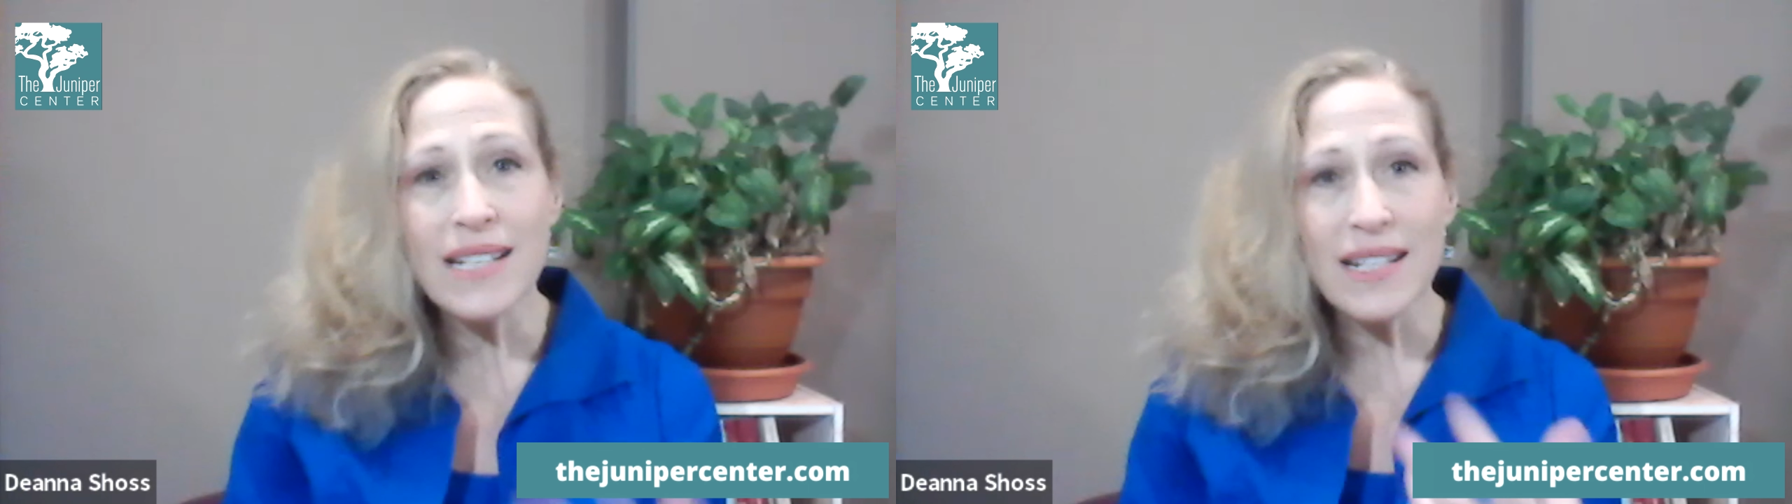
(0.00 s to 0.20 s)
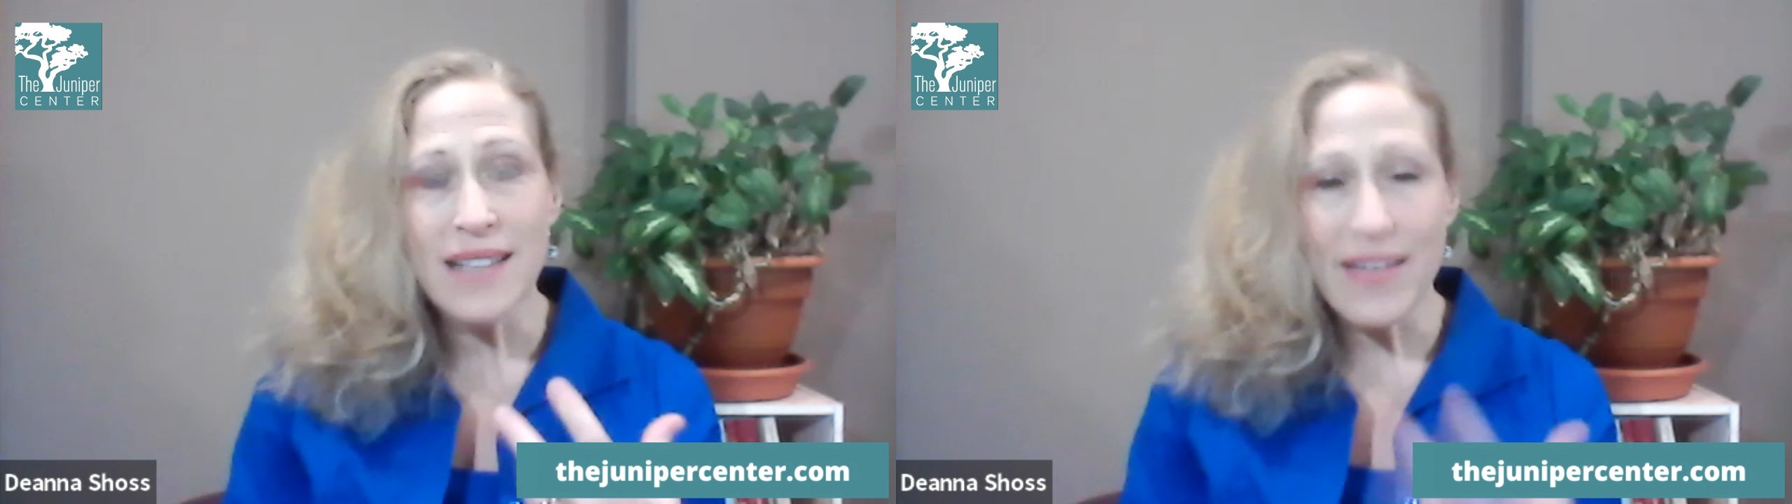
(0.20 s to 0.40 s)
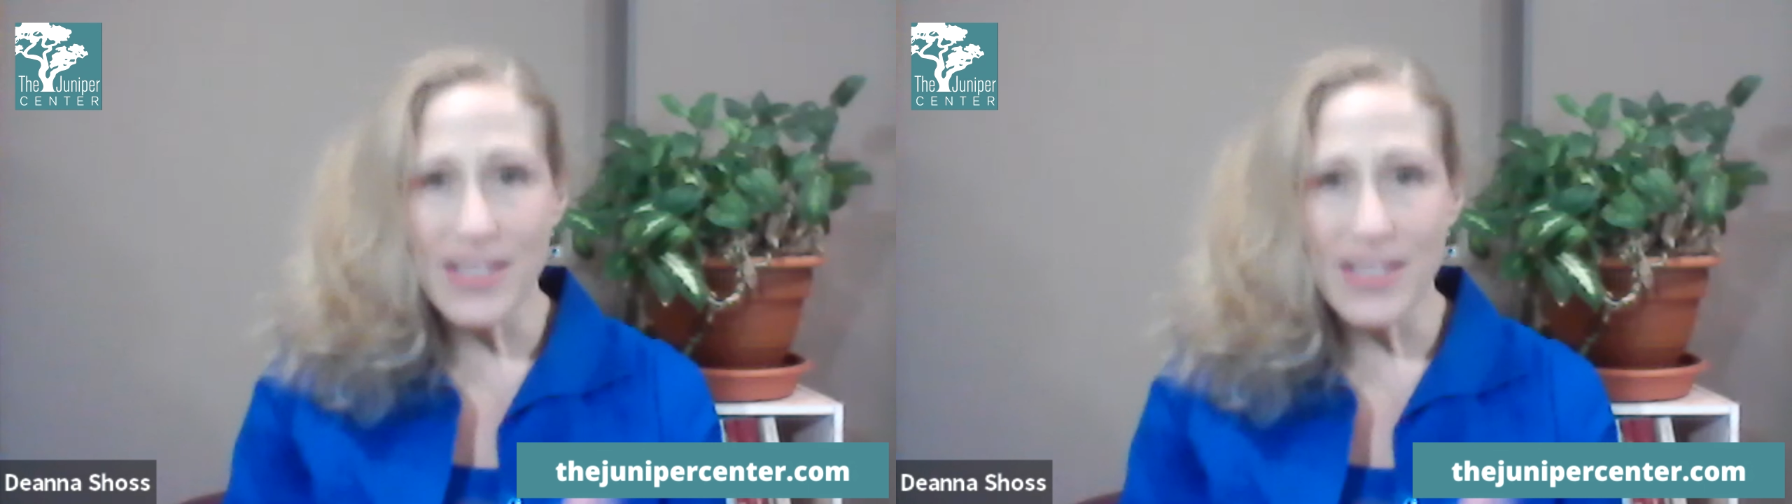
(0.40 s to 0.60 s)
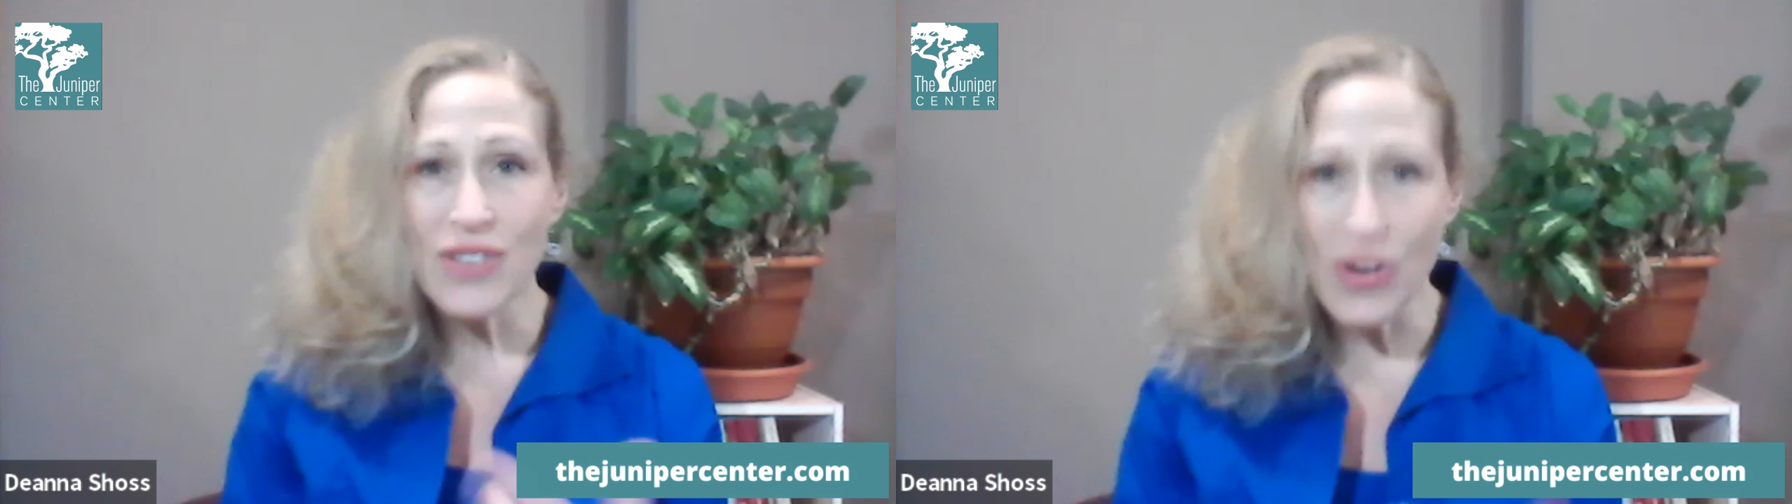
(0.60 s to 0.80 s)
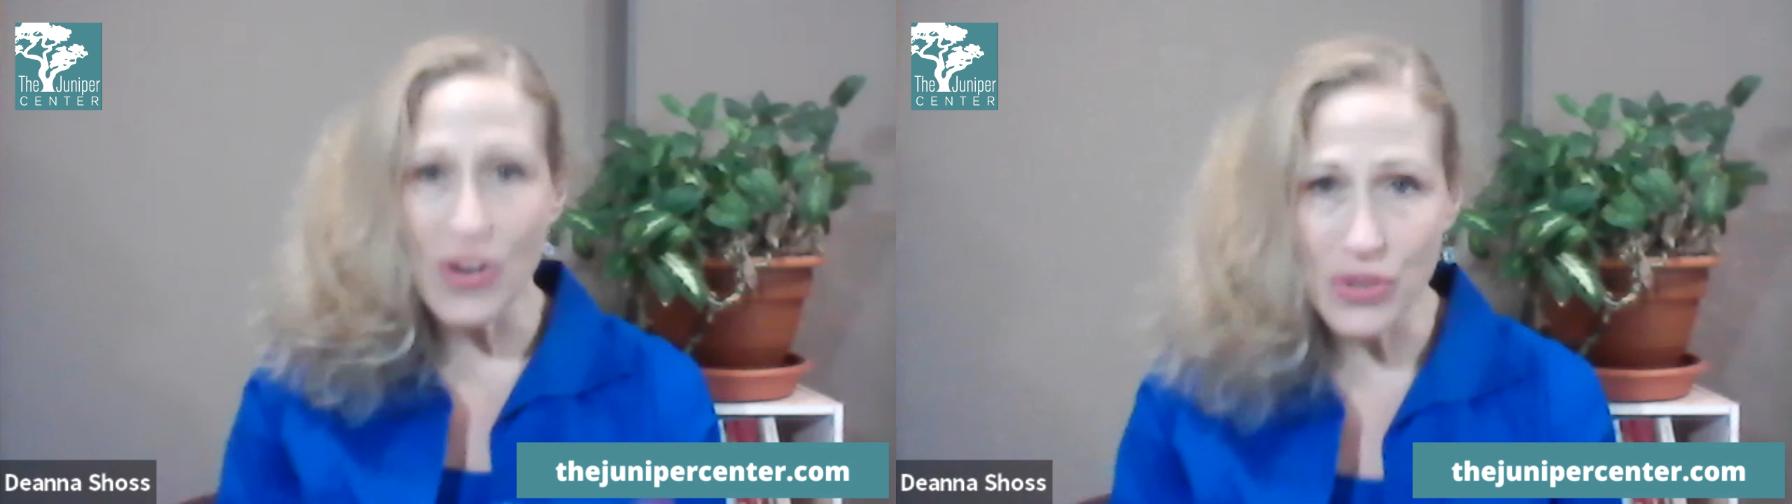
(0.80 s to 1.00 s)
that these
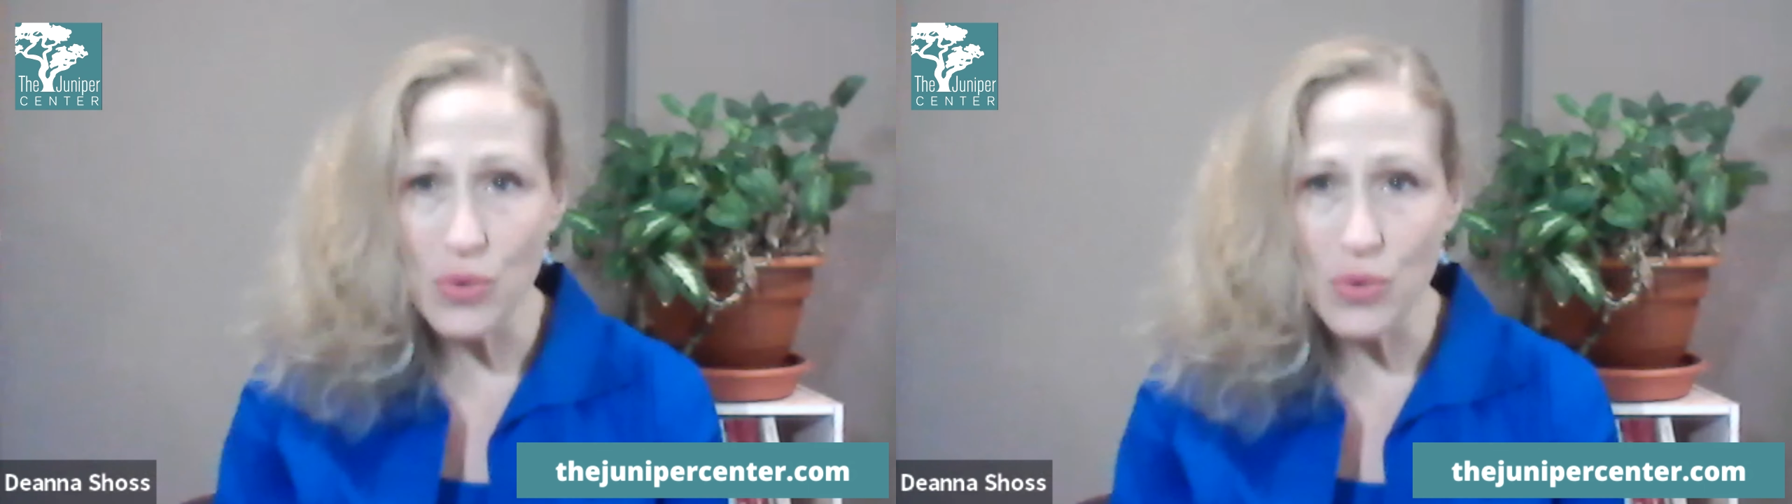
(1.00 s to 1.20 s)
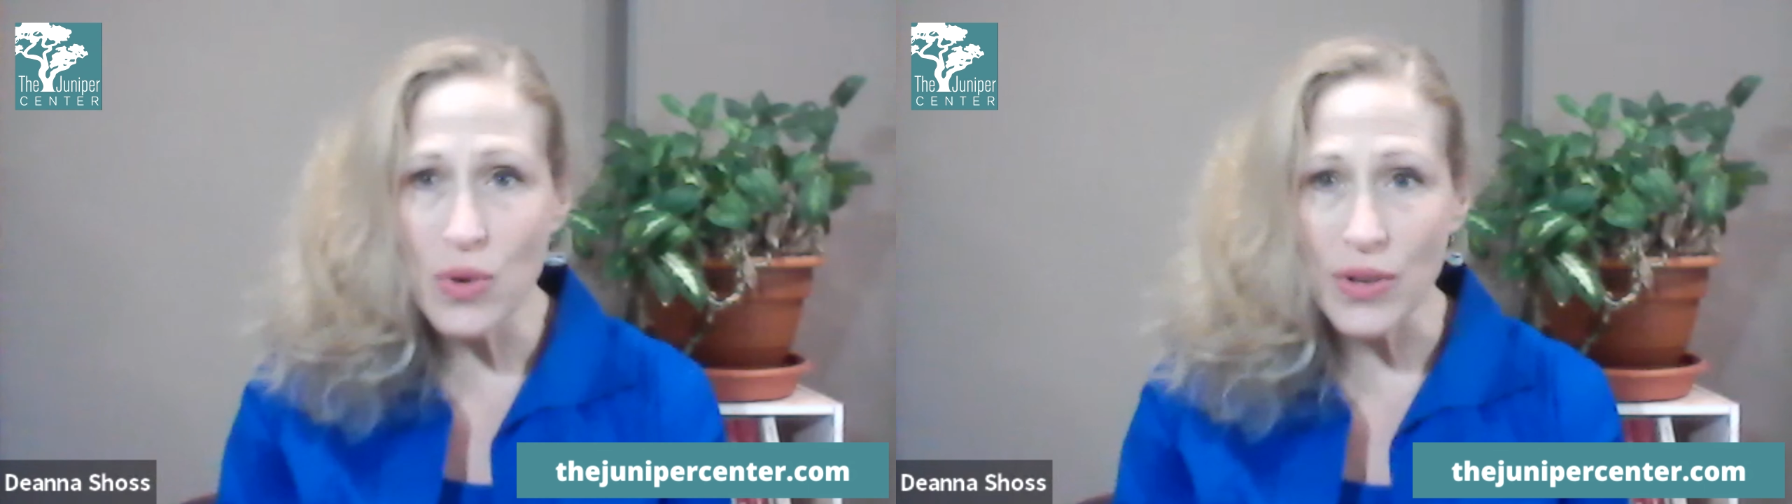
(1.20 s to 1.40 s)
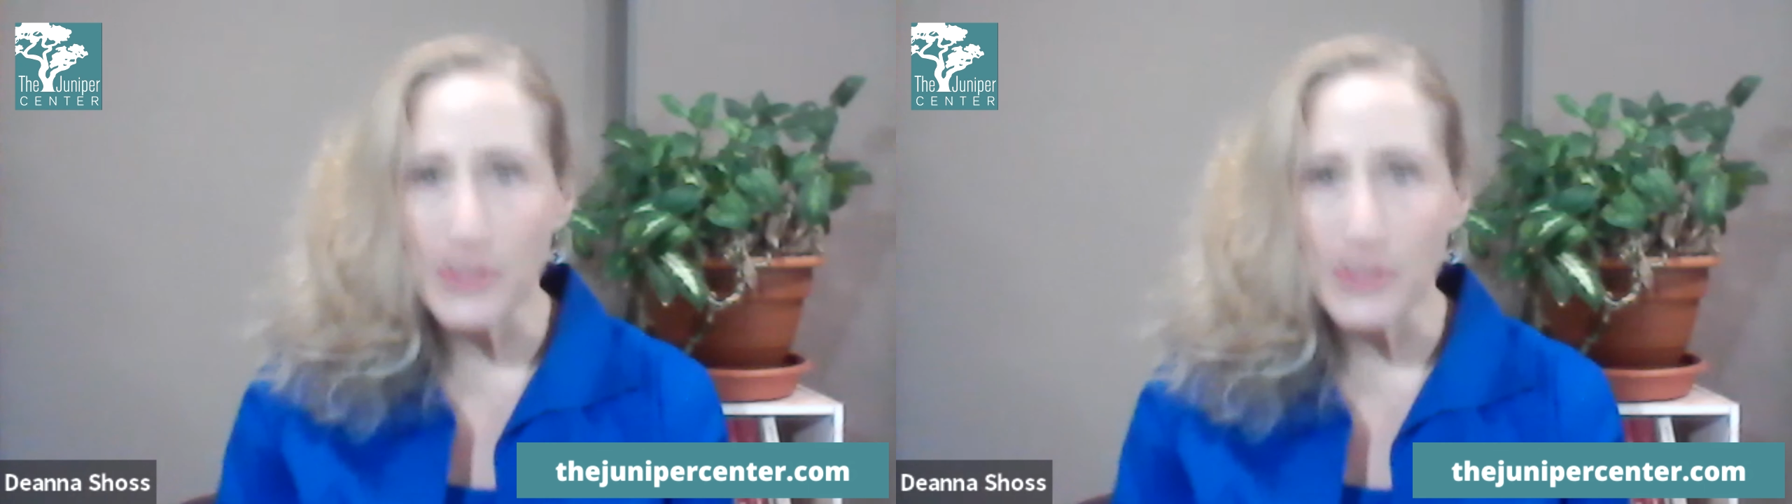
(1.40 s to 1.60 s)
are tools